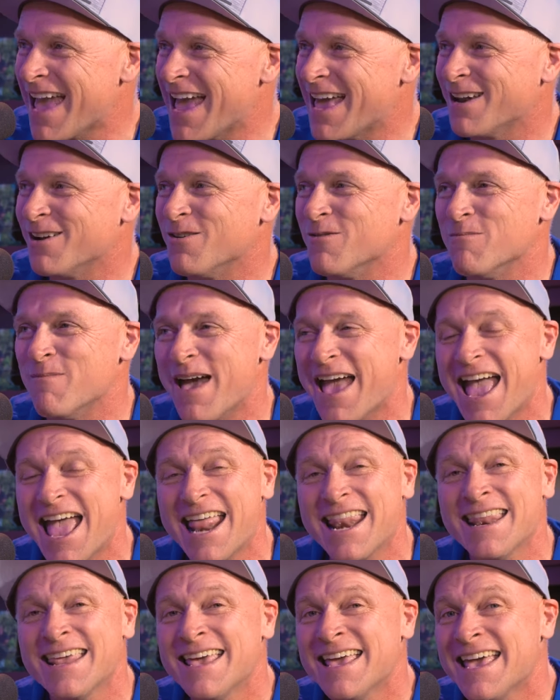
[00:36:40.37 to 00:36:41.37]
man, oh
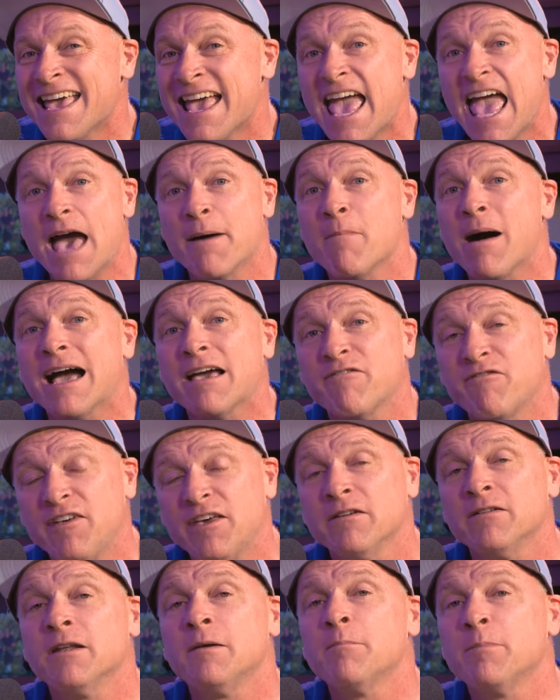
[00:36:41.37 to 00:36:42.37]
man, am I
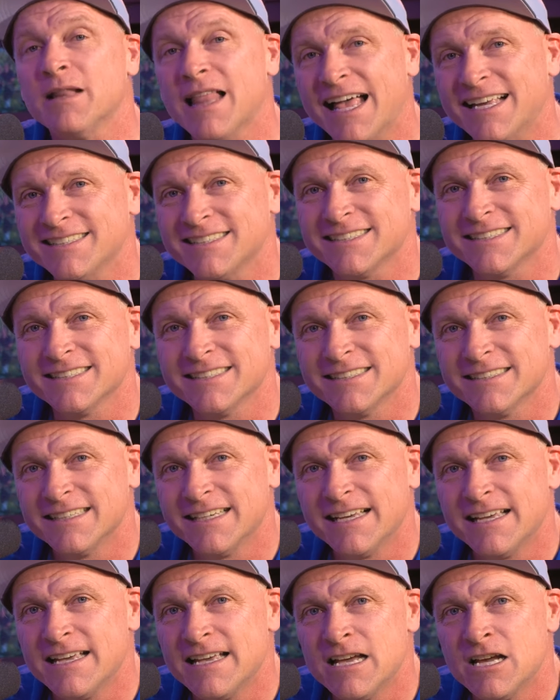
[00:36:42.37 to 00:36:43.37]
feeling blessed
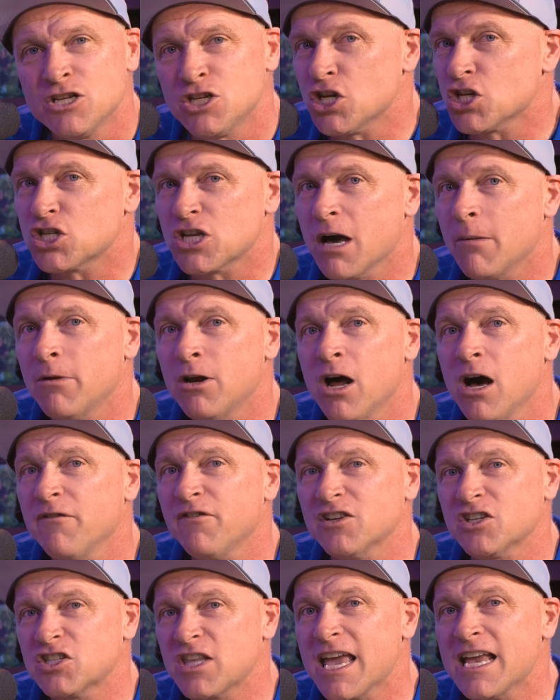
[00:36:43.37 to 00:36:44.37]
just coming
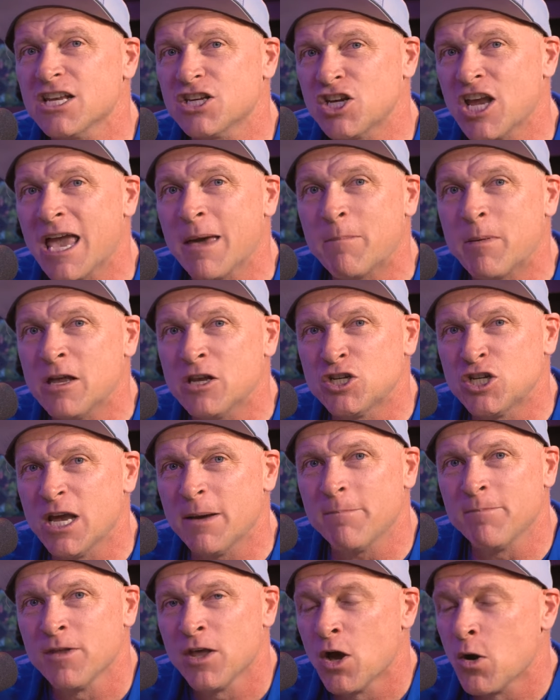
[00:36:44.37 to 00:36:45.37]
off a state
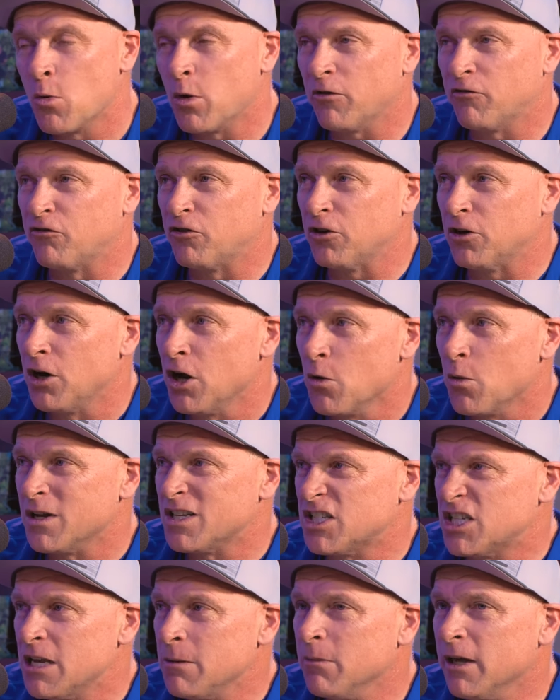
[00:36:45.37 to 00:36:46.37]
championship where for what
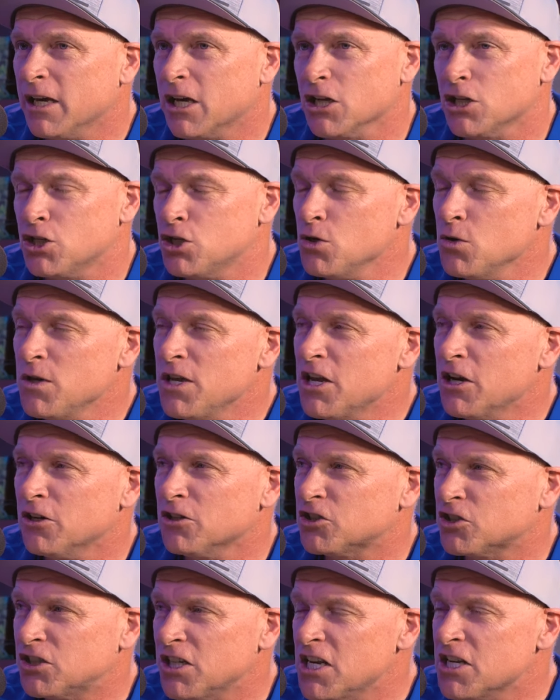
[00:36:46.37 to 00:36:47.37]
seemed like a two year
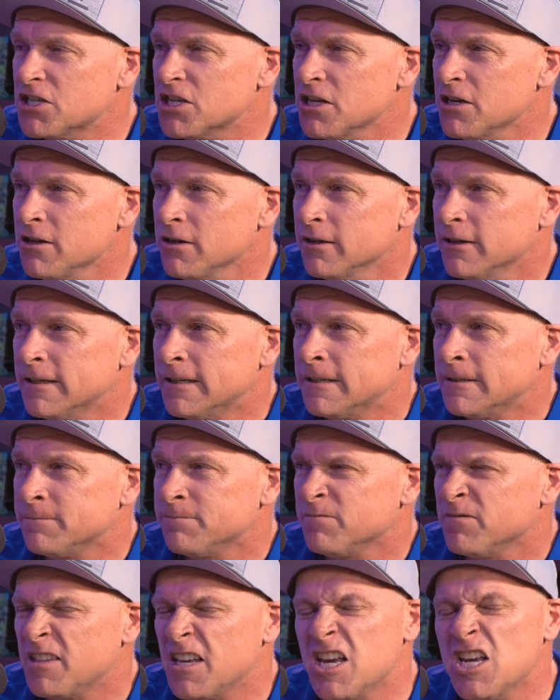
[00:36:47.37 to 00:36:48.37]
season,
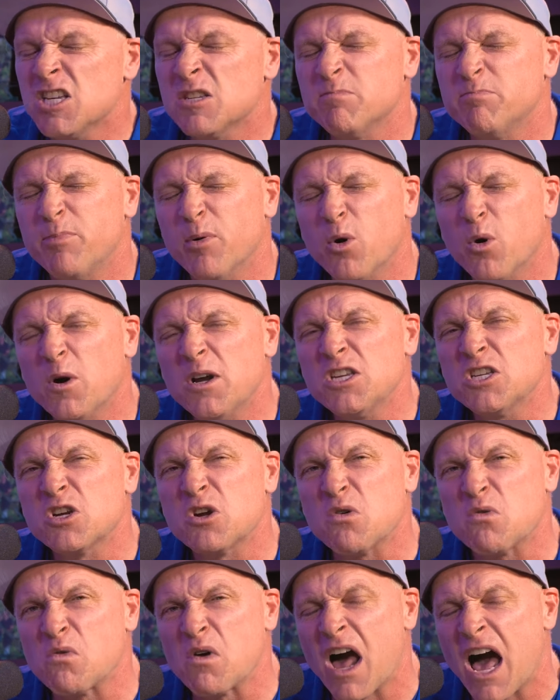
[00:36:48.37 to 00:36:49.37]
these boys
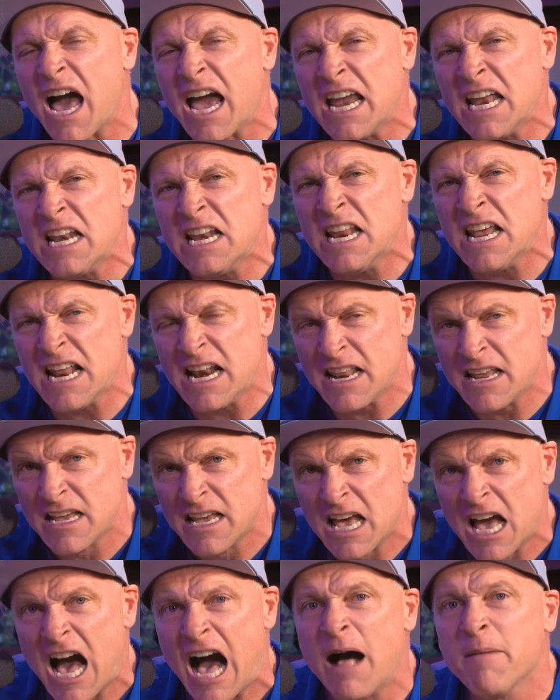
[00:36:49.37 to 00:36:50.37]
grinded.
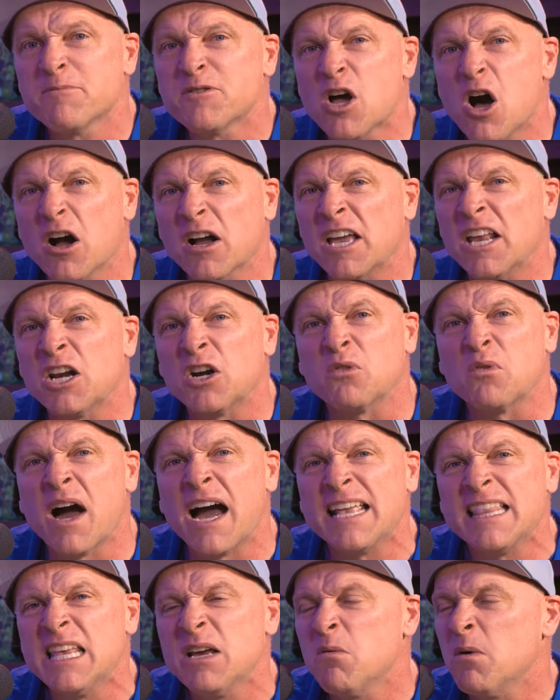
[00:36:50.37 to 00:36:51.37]
I'm talking
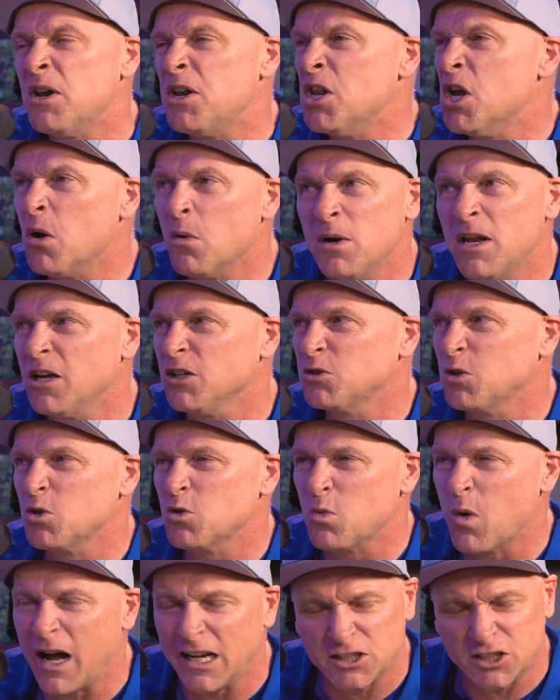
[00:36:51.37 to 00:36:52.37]
grinded when no one else
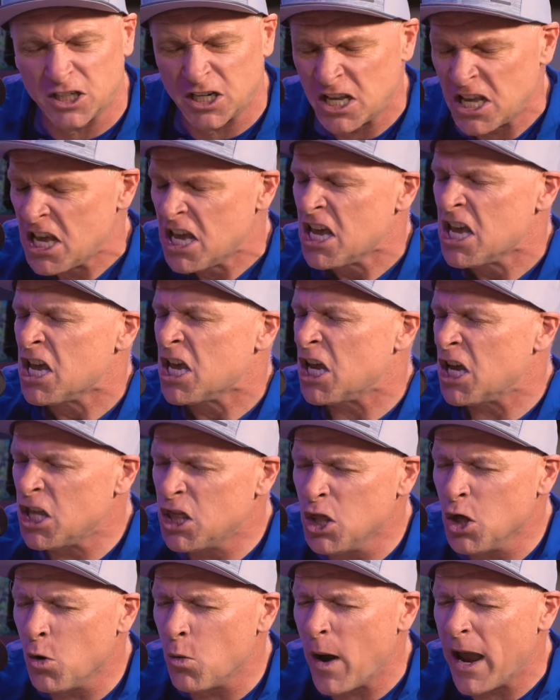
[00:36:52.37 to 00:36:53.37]
was watching.
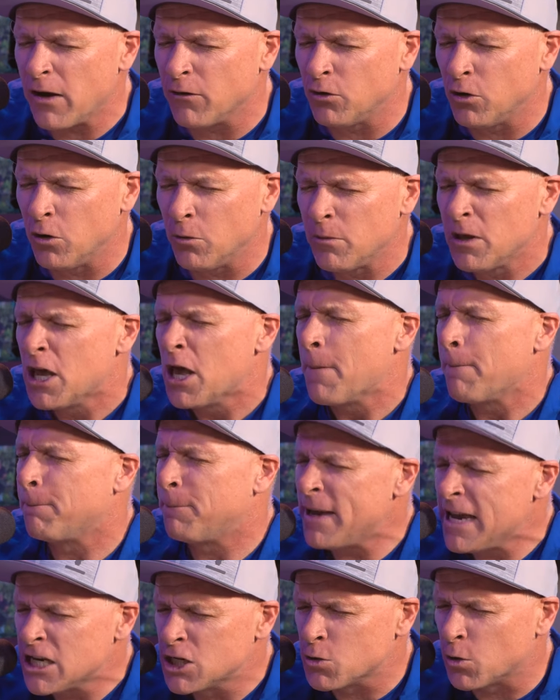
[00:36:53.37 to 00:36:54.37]
In the weight room,
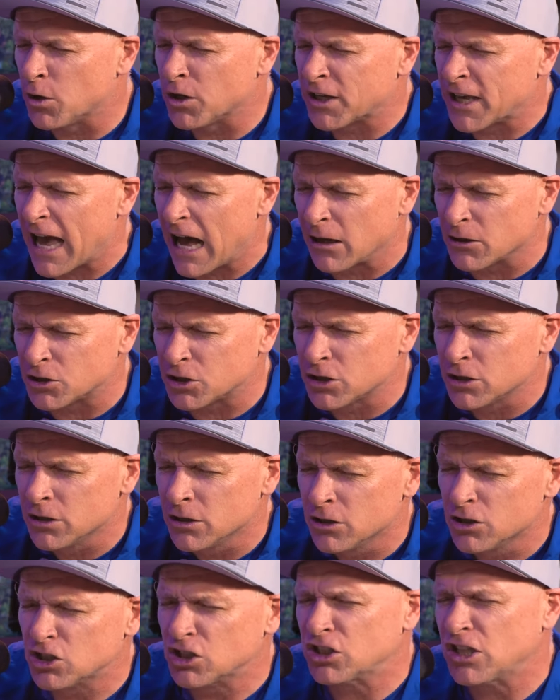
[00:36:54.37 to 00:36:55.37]
beach workouts,
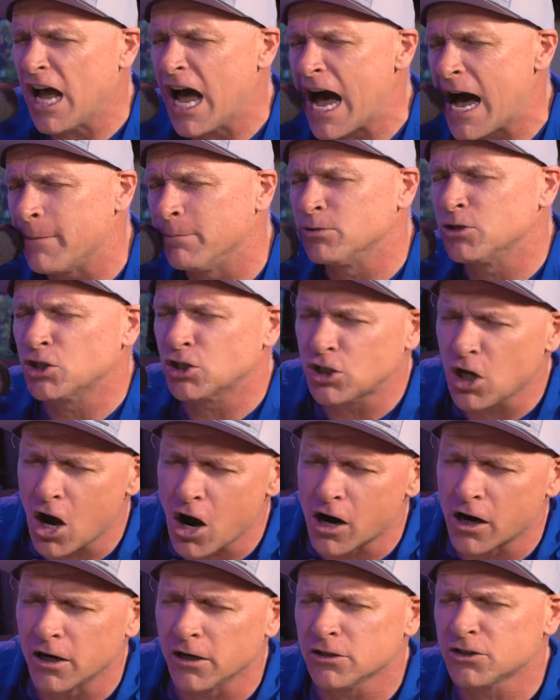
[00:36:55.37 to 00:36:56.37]
stop,
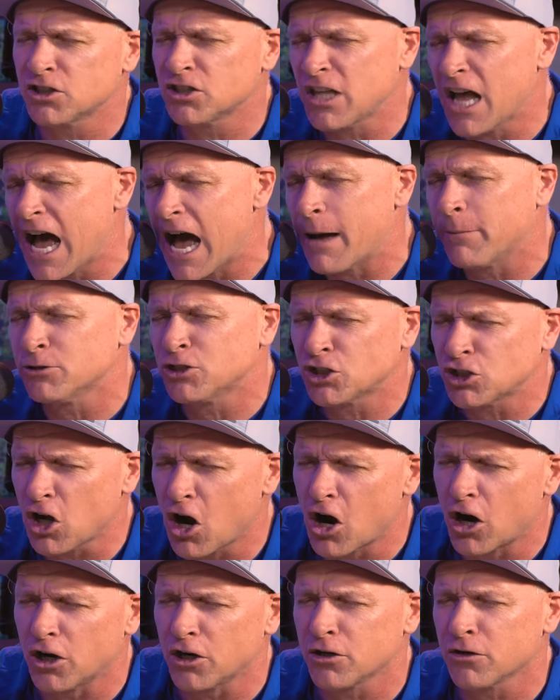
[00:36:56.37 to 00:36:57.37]
start, stop,
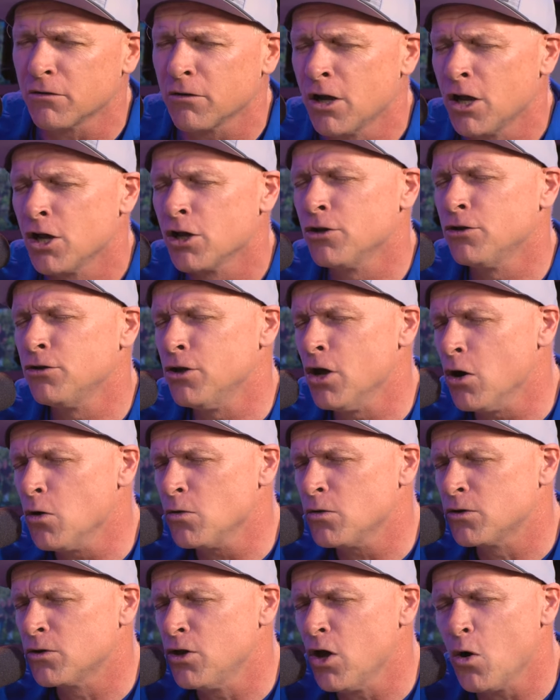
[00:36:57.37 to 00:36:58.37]
start.
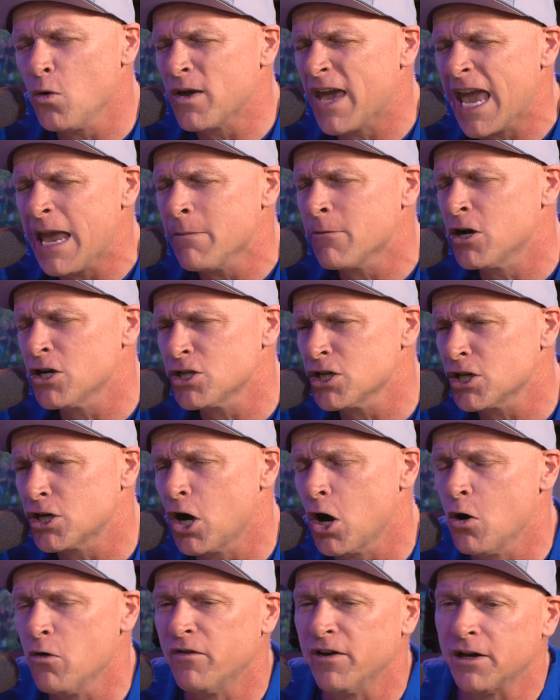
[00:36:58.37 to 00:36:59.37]
No, no game because of
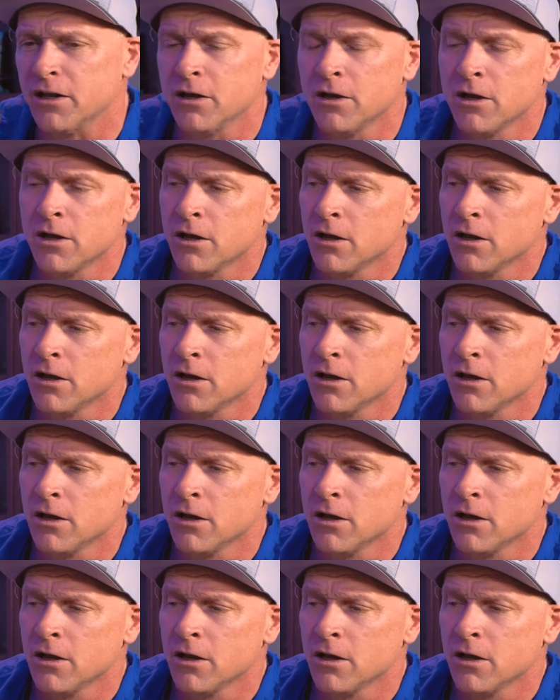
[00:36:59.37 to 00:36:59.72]
COVID.